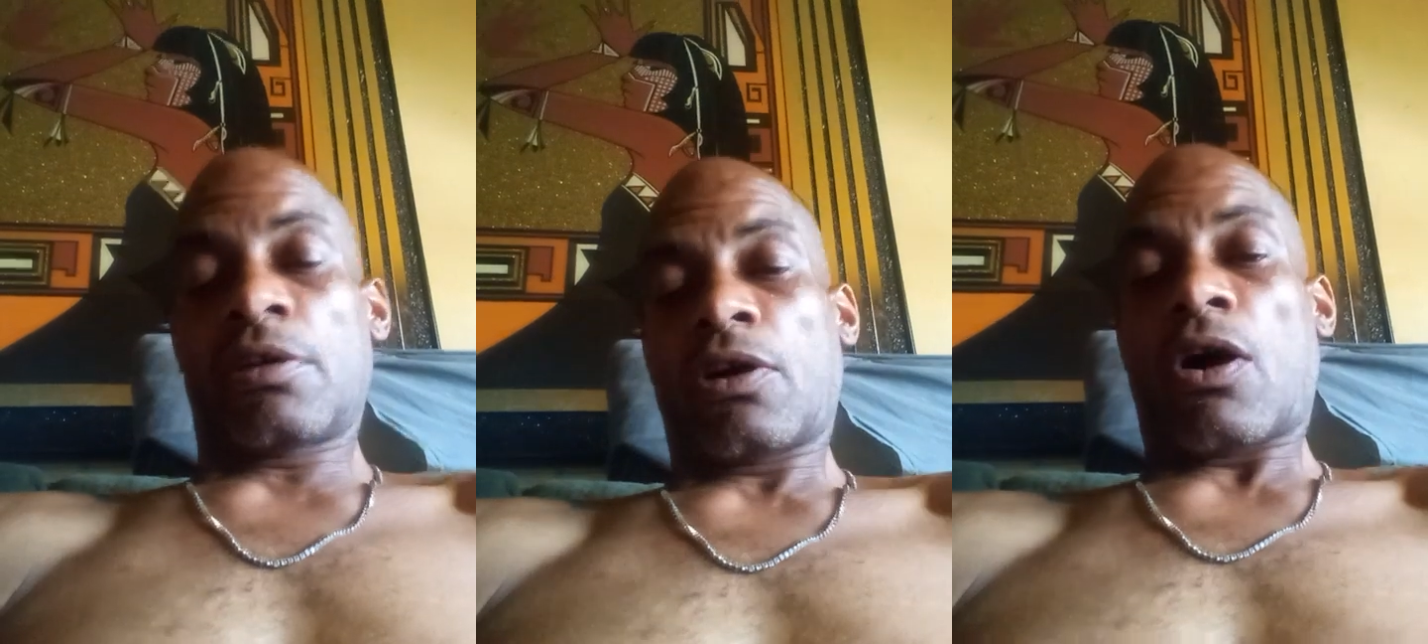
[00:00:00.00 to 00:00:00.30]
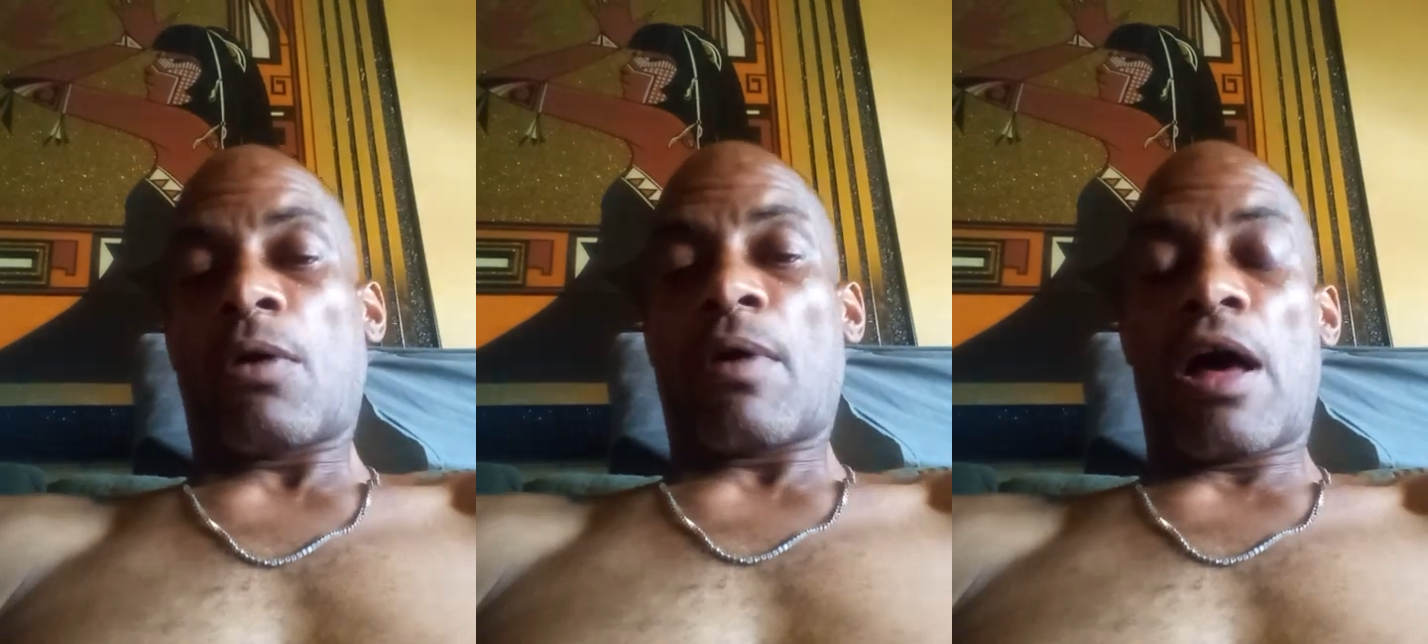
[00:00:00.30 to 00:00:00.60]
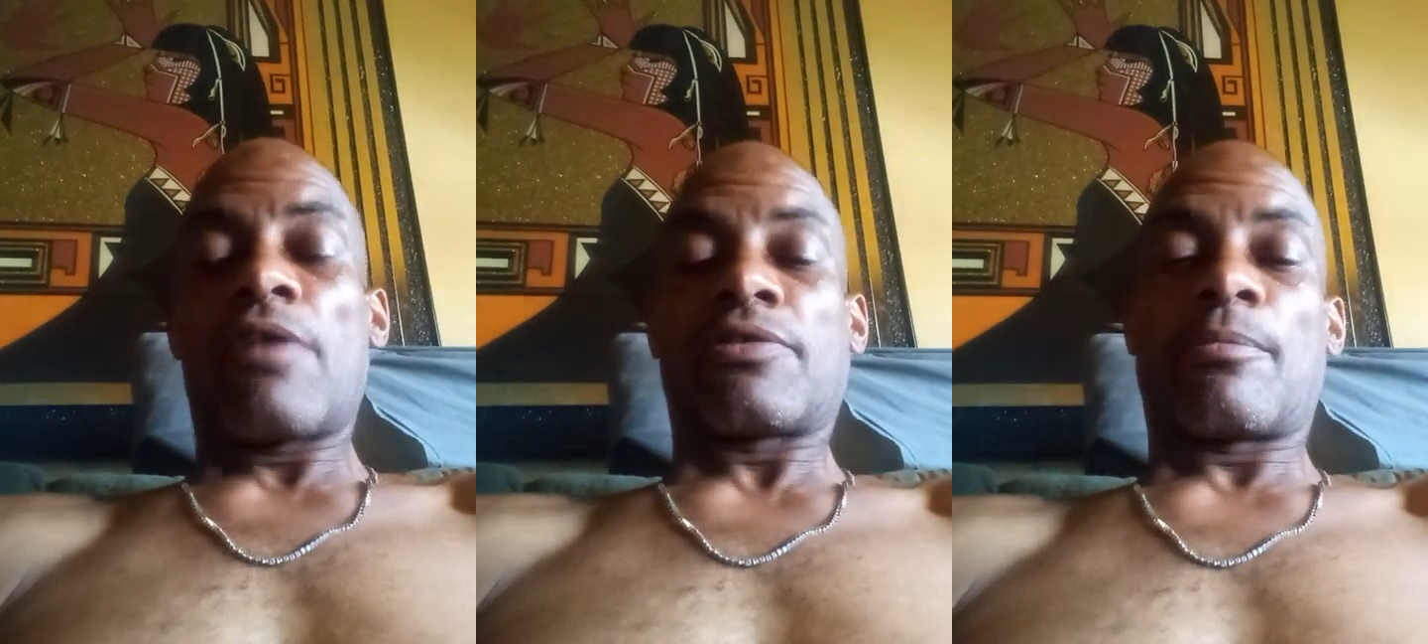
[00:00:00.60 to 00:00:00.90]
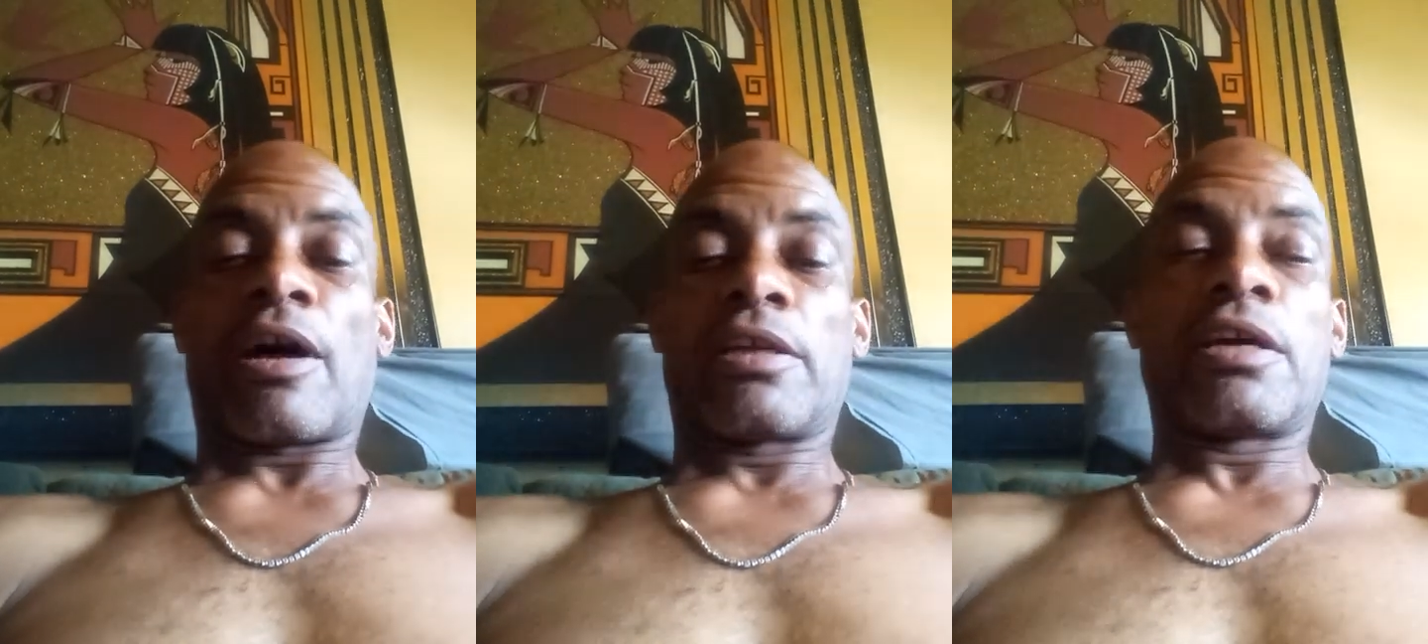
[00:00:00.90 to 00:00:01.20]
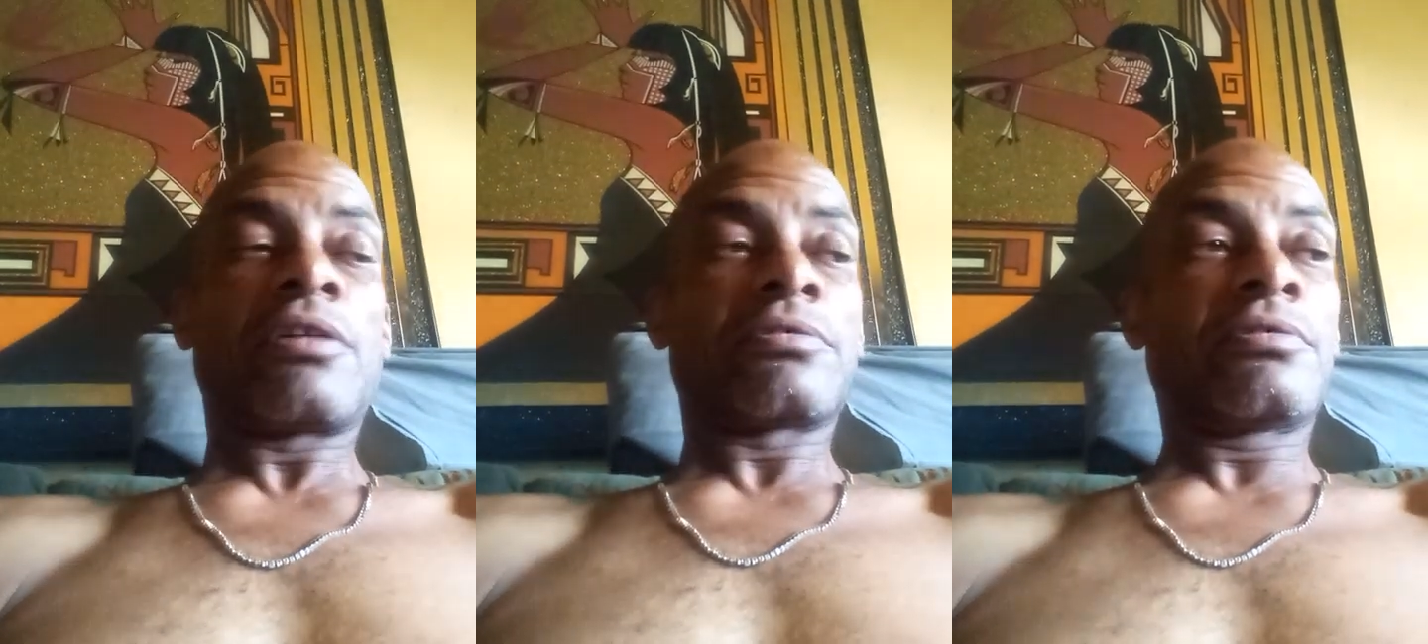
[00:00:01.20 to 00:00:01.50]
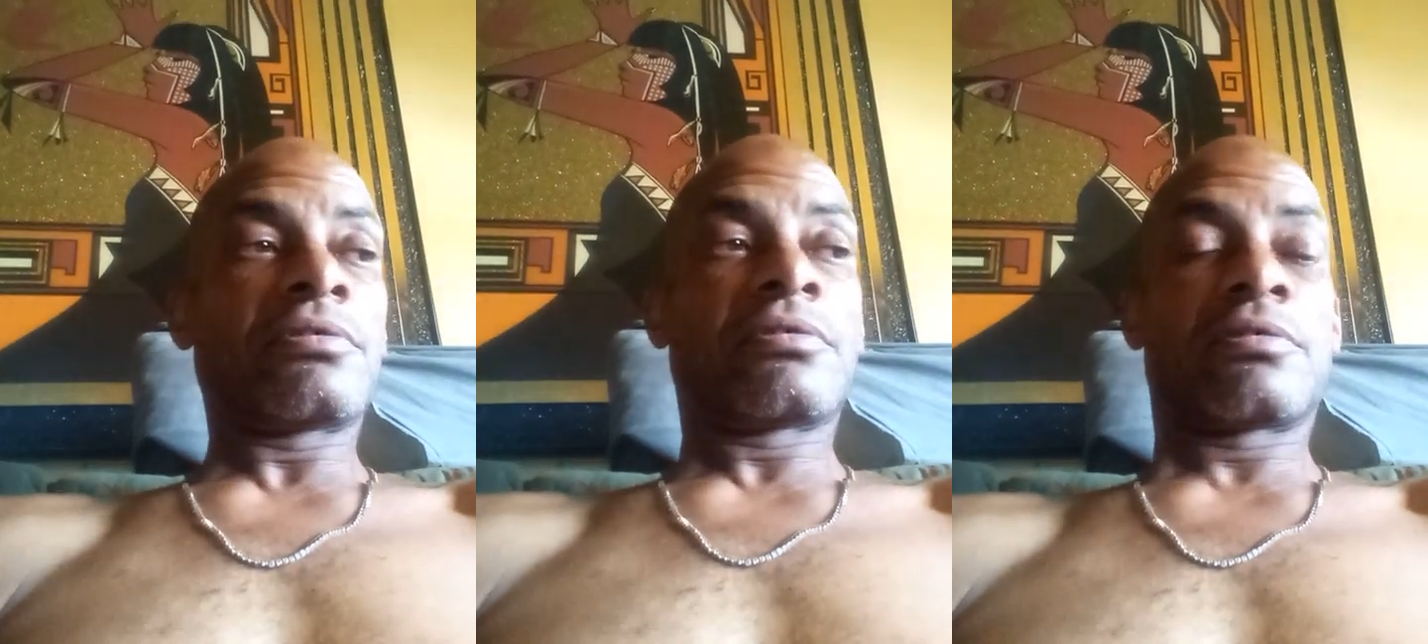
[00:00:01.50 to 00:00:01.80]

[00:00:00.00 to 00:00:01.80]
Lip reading: God will have somebody else